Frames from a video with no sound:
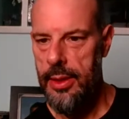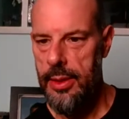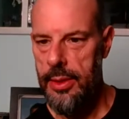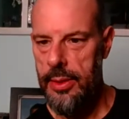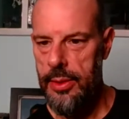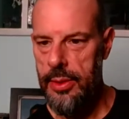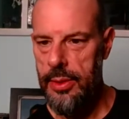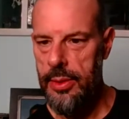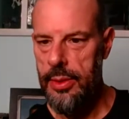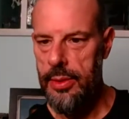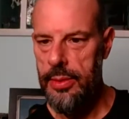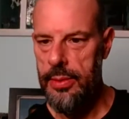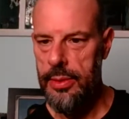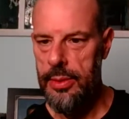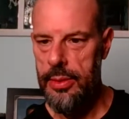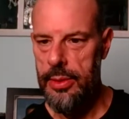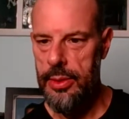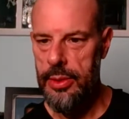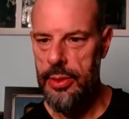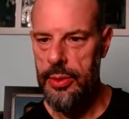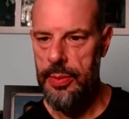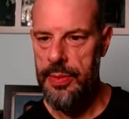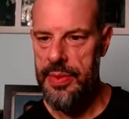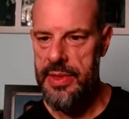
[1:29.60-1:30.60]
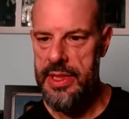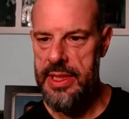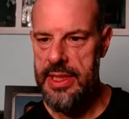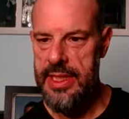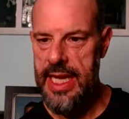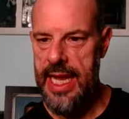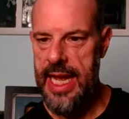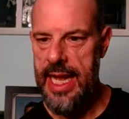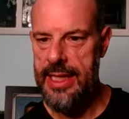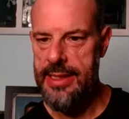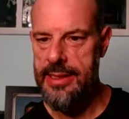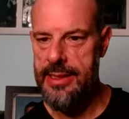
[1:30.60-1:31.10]
Oops.
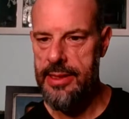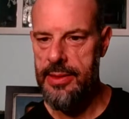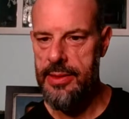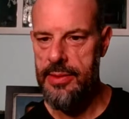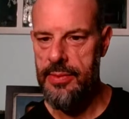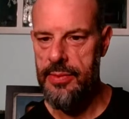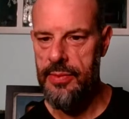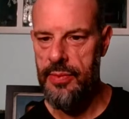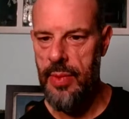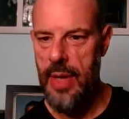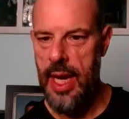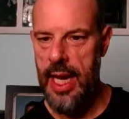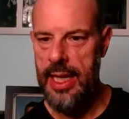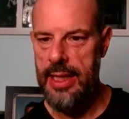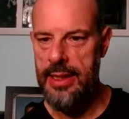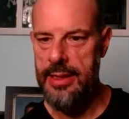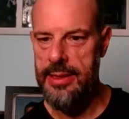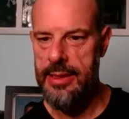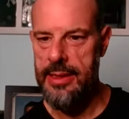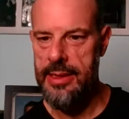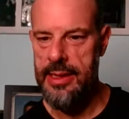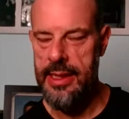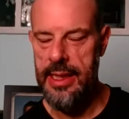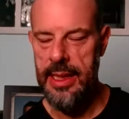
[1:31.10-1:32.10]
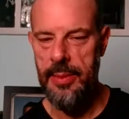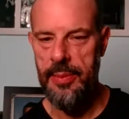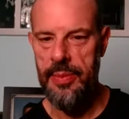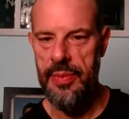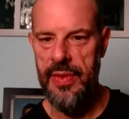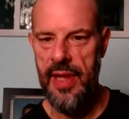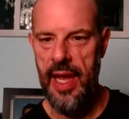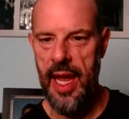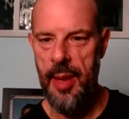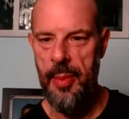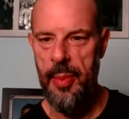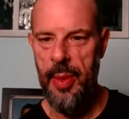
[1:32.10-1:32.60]
Tats right. Sleep
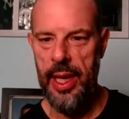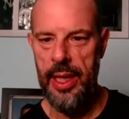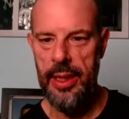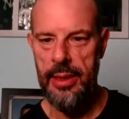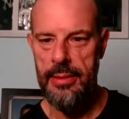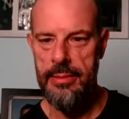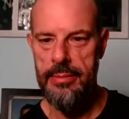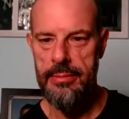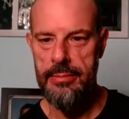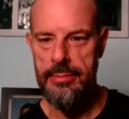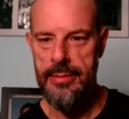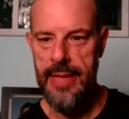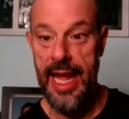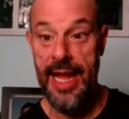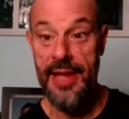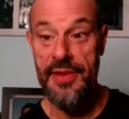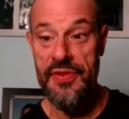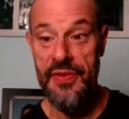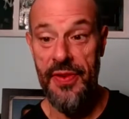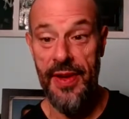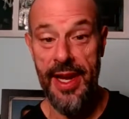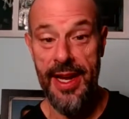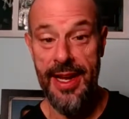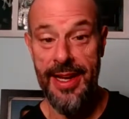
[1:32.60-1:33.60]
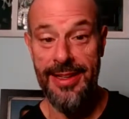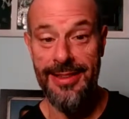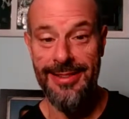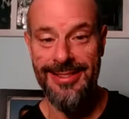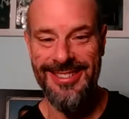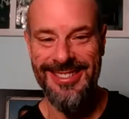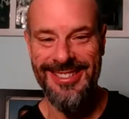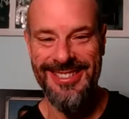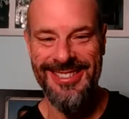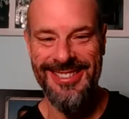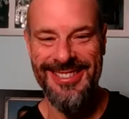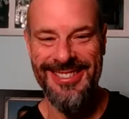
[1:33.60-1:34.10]
typing. That's funny.
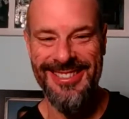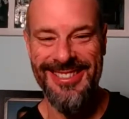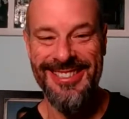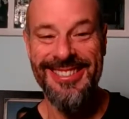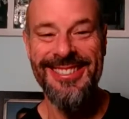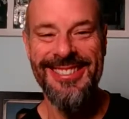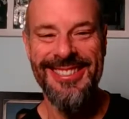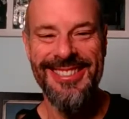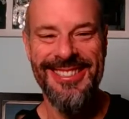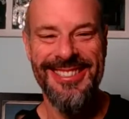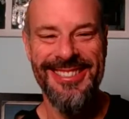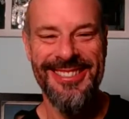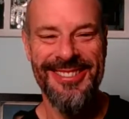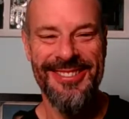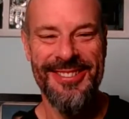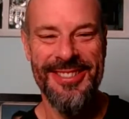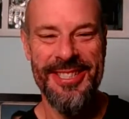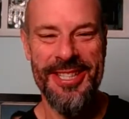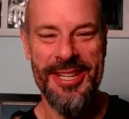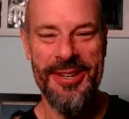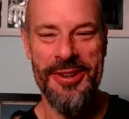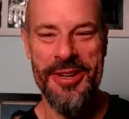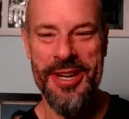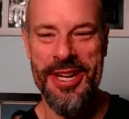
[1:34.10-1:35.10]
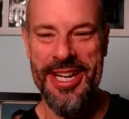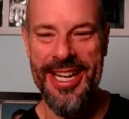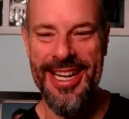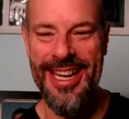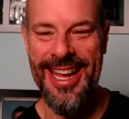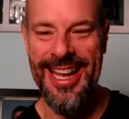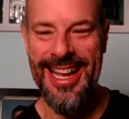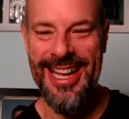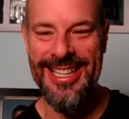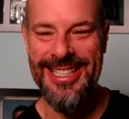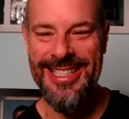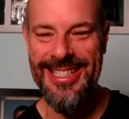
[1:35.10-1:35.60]
What's going on,
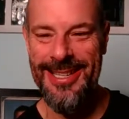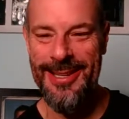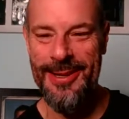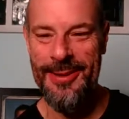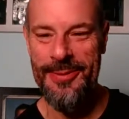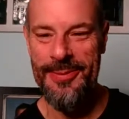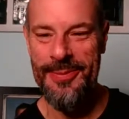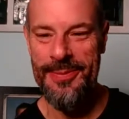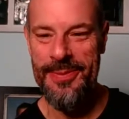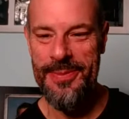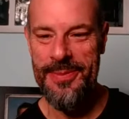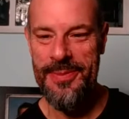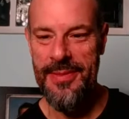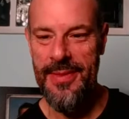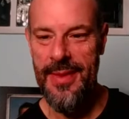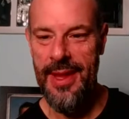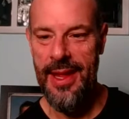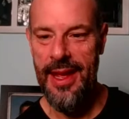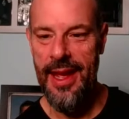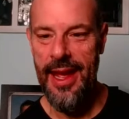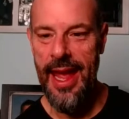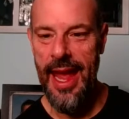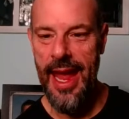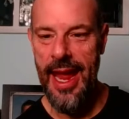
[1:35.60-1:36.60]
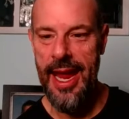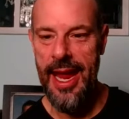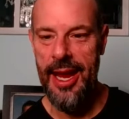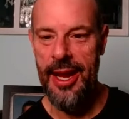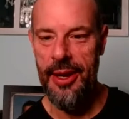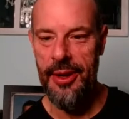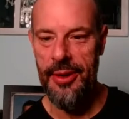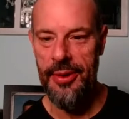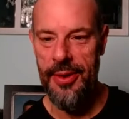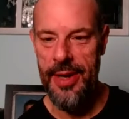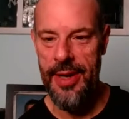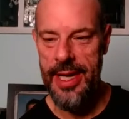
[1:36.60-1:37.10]
guys? Hey,
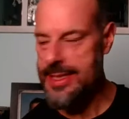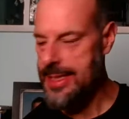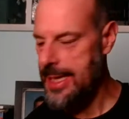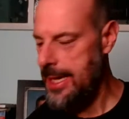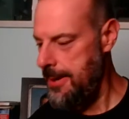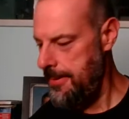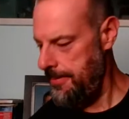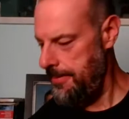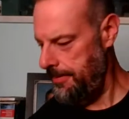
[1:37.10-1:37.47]
Rusty.